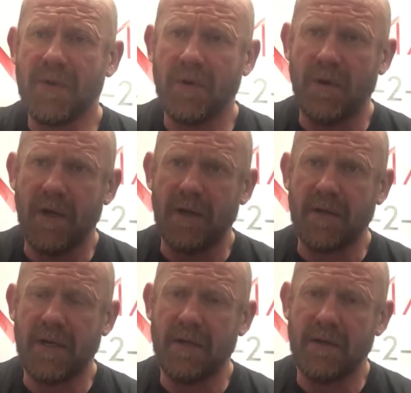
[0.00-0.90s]
All right,
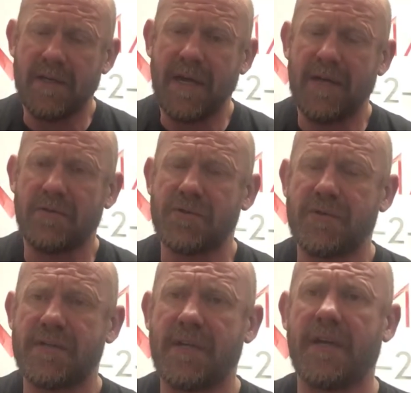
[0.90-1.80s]
okay, I cannot
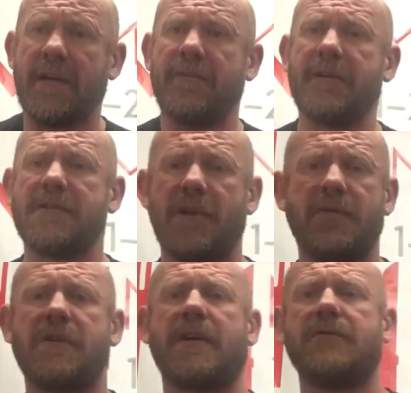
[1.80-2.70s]
stress that enough. There's no
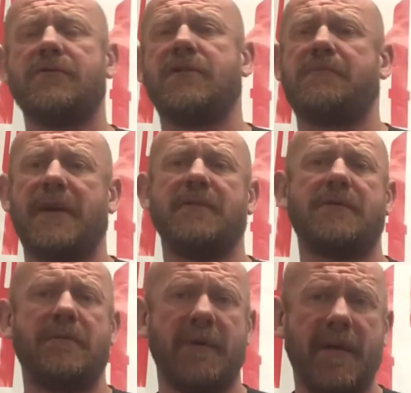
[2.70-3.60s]
secondary spends
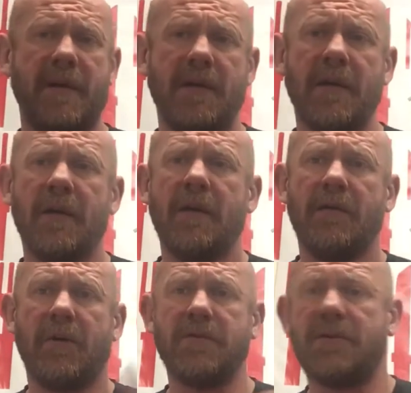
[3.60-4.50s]
with me.
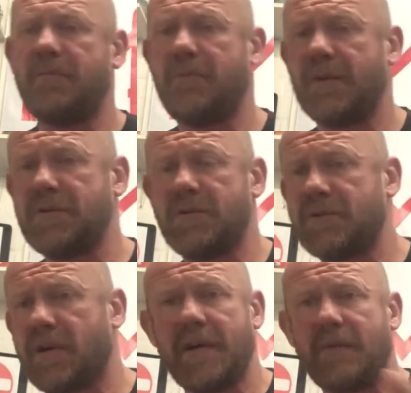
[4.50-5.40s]
Once you once you
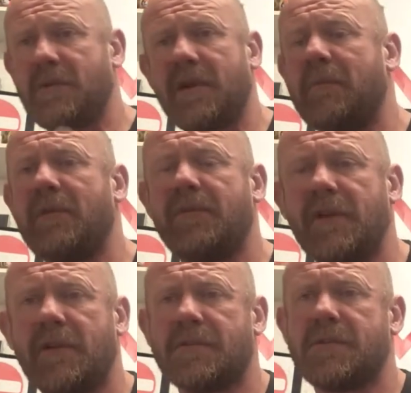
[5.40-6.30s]
sign up, you get me for
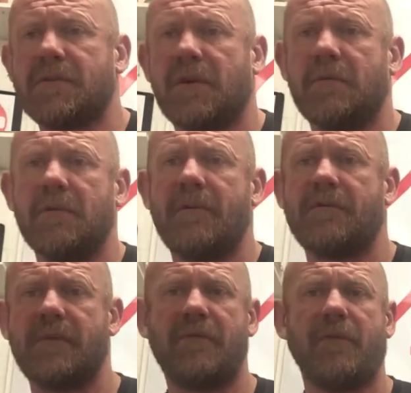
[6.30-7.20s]
the allotted time, whether
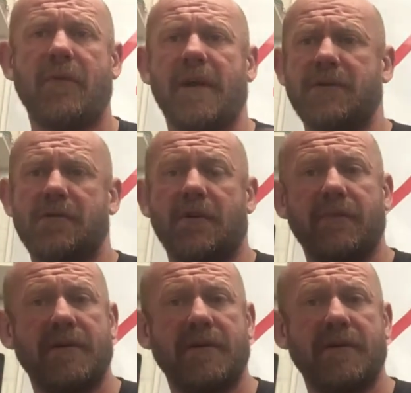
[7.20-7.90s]
it be four, eight, twelve